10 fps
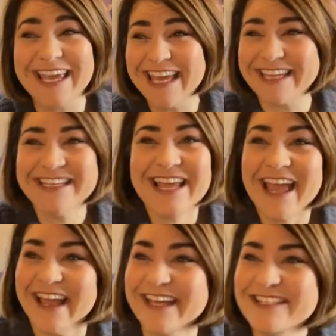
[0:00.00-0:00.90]
bike. And
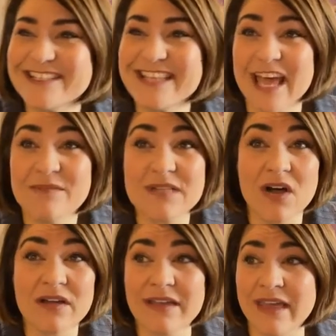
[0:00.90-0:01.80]
he just kept
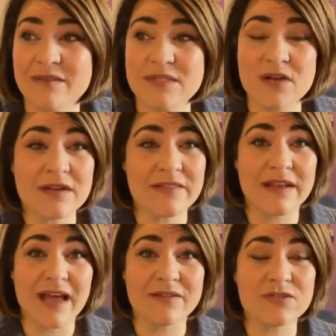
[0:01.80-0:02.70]
on and kept on. And
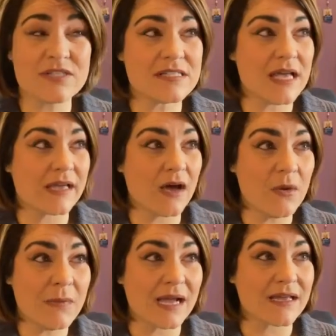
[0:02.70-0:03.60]
then I was just like, oh
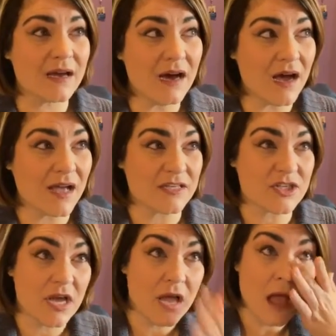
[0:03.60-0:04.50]
my
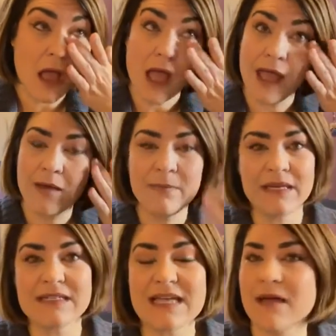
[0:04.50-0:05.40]
gosh, how
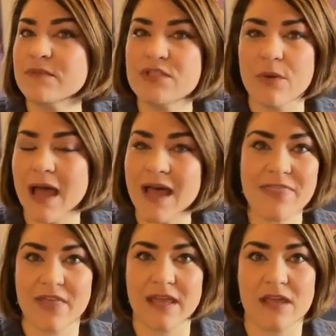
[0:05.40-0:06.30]
many times do I
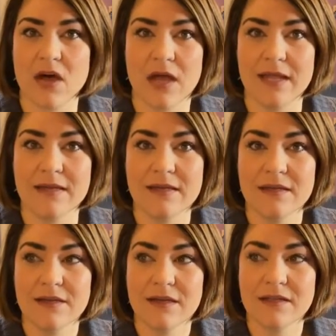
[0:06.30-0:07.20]
thank God
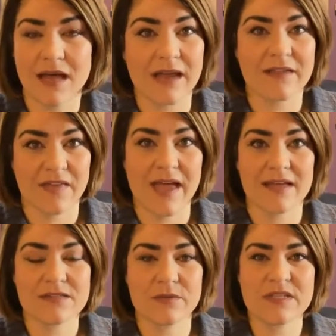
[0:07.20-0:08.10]
like
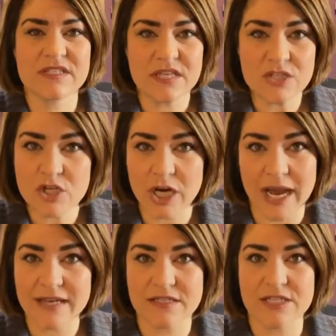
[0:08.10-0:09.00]
that with such
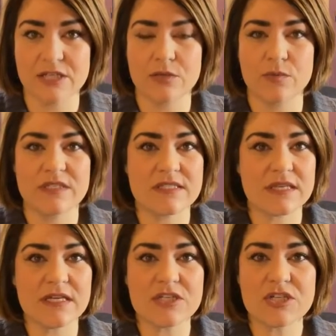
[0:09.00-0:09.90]
gratitude, with
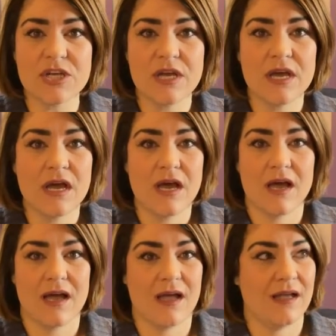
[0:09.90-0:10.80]
such
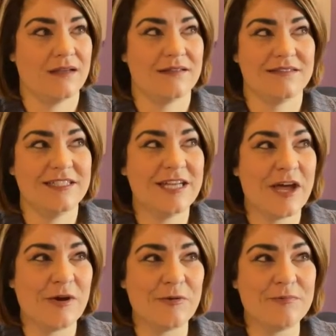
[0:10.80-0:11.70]
you
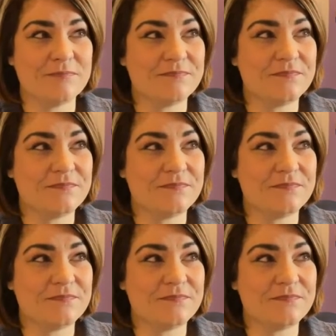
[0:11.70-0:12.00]
know,